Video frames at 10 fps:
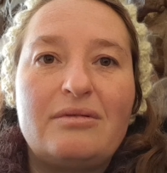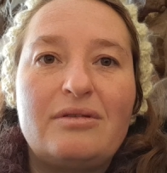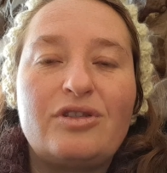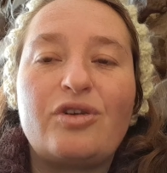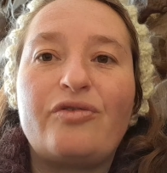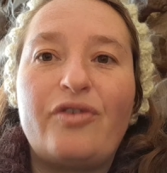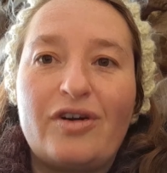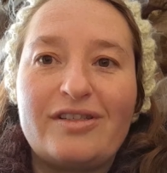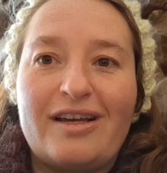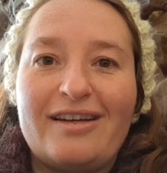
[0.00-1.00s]

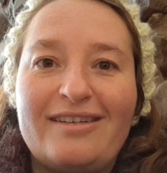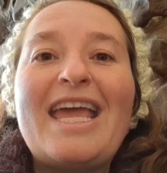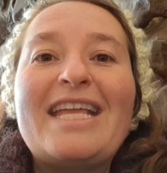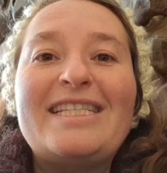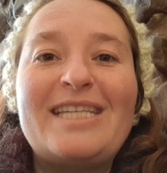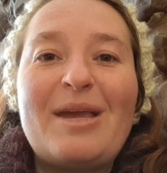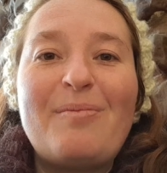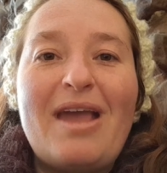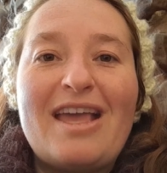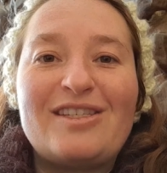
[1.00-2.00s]
sulfoxide.
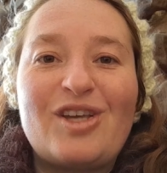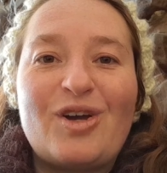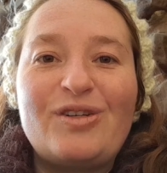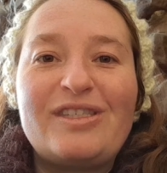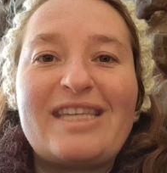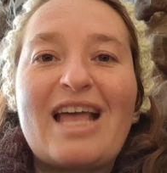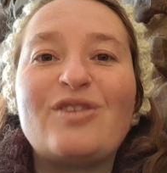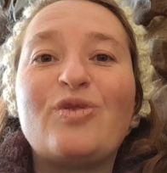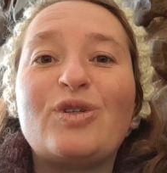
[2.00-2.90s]
DMSO stands for